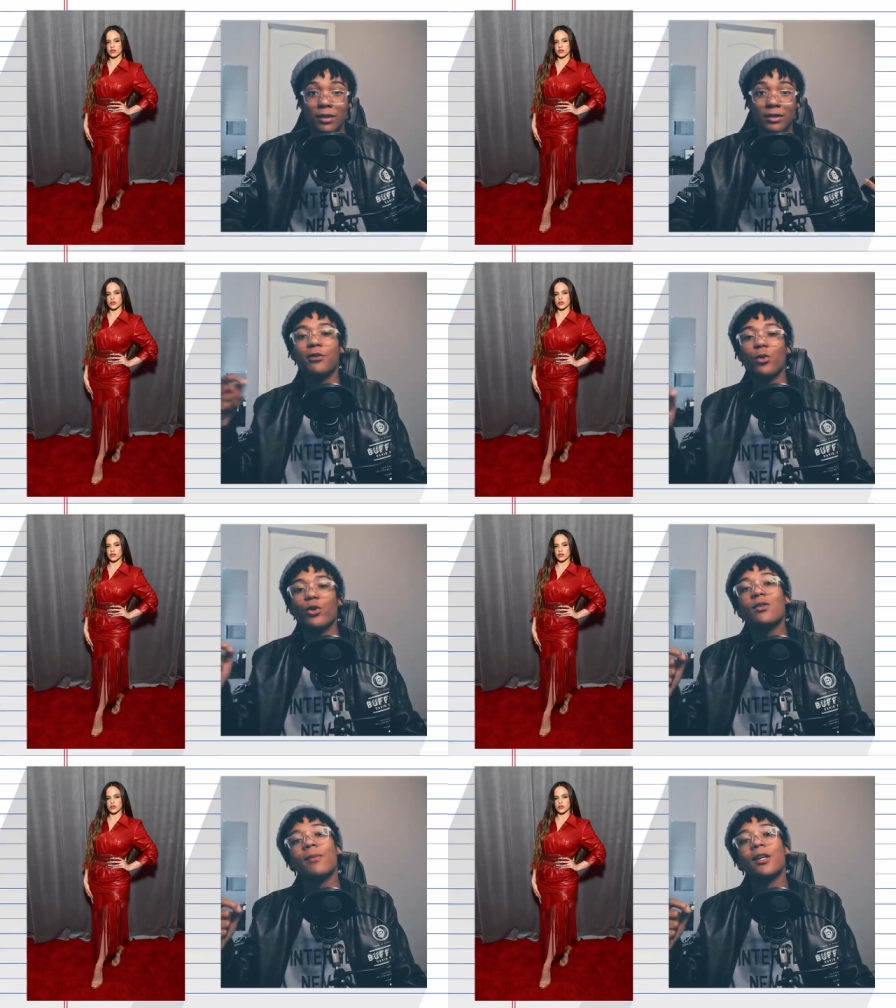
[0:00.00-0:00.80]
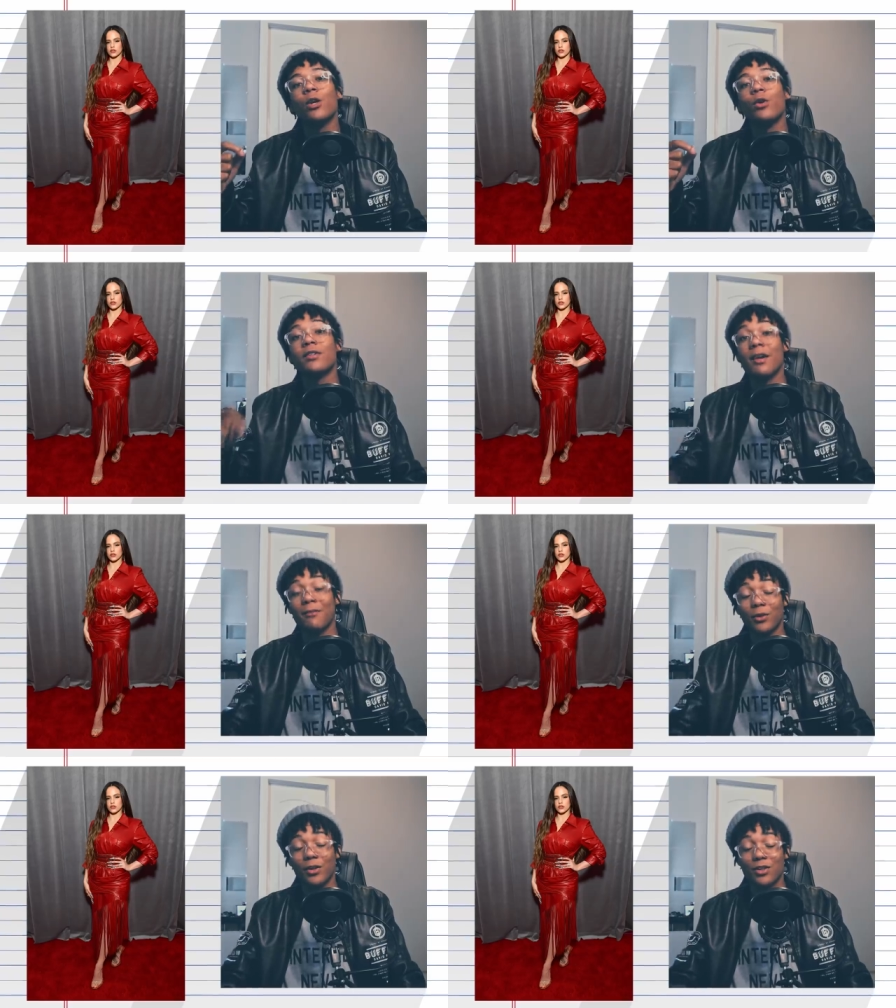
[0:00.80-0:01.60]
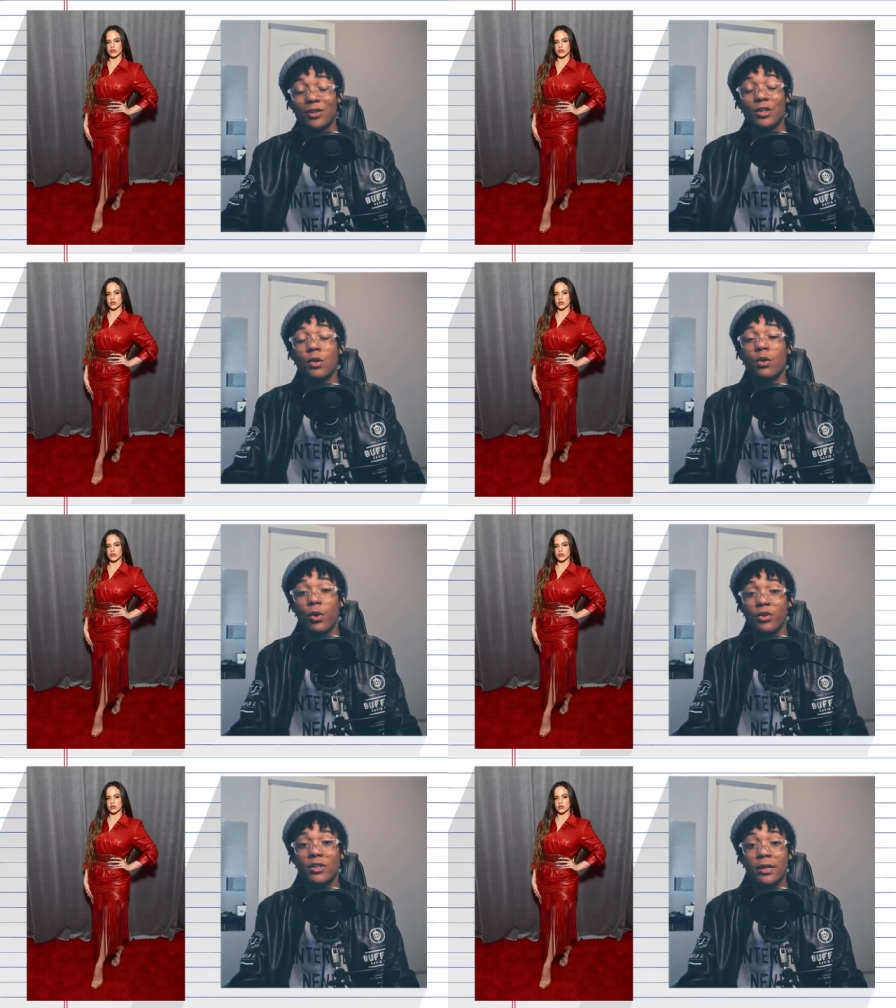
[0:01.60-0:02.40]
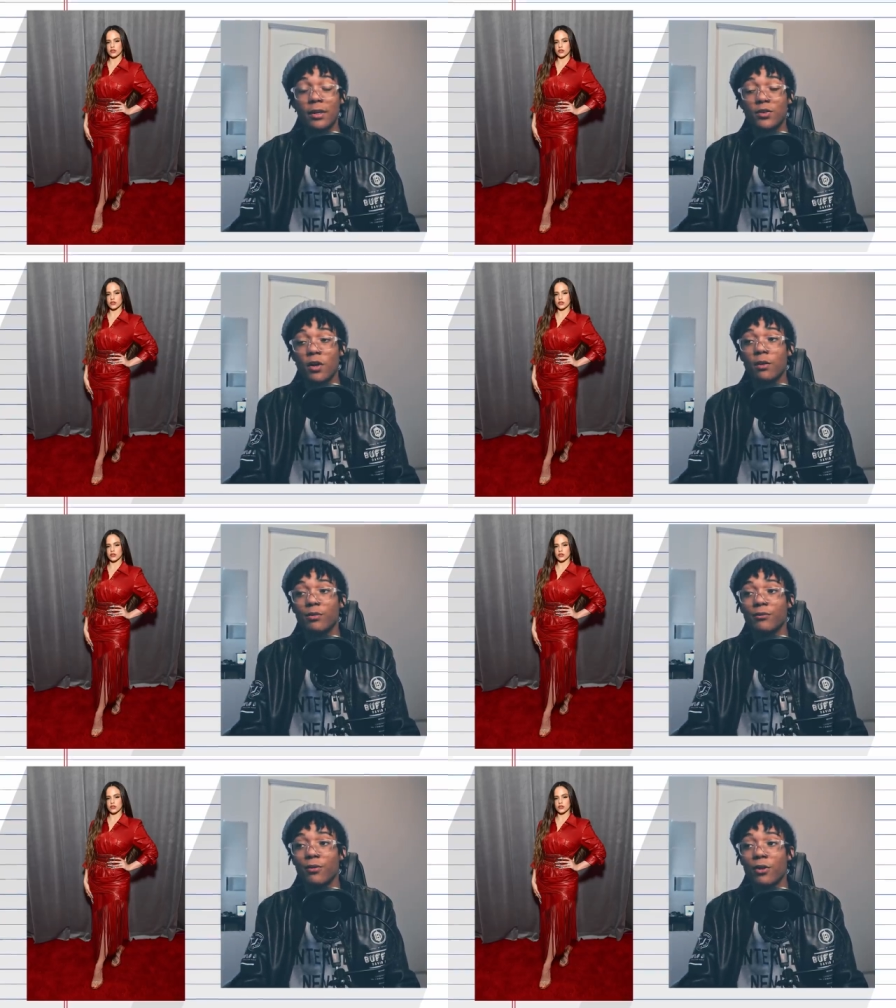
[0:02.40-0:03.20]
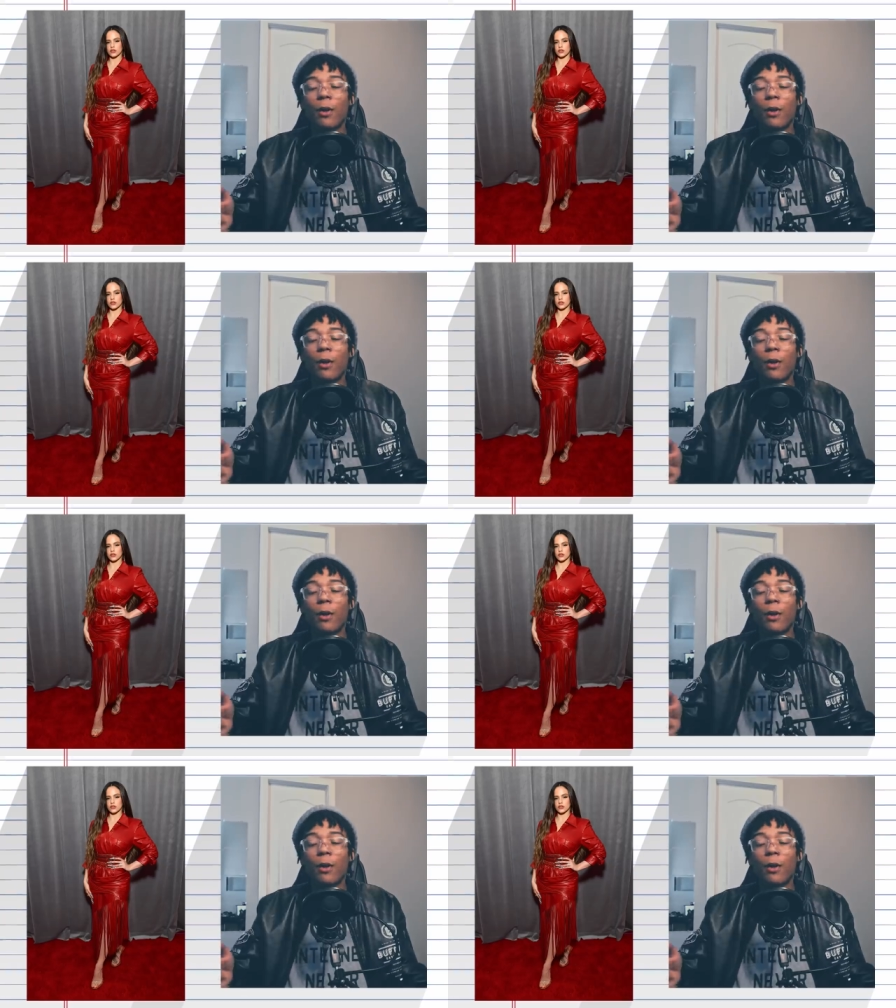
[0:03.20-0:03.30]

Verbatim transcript: If you are somebody who has never listened to a Rosalia song before,